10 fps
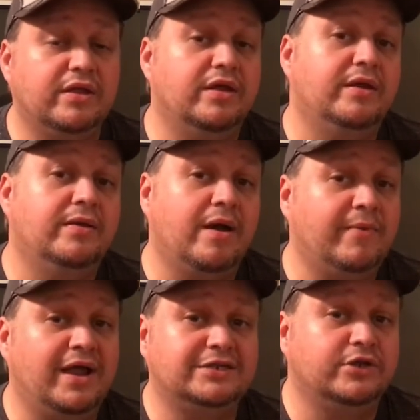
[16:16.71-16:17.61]

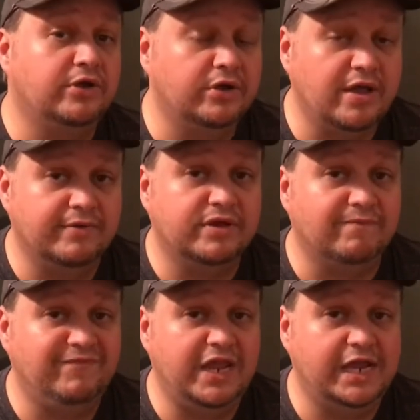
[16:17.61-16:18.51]
I'm actually going to cover
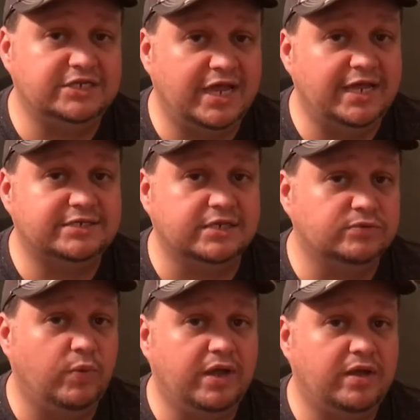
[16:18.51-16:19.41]
some VHS
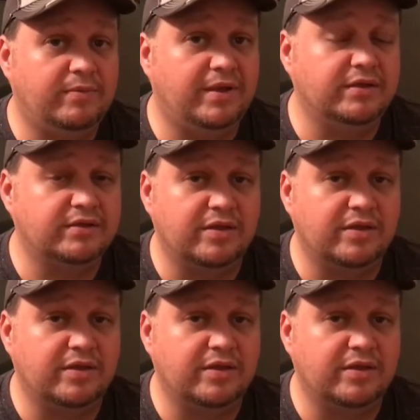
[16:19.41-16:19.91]
as well,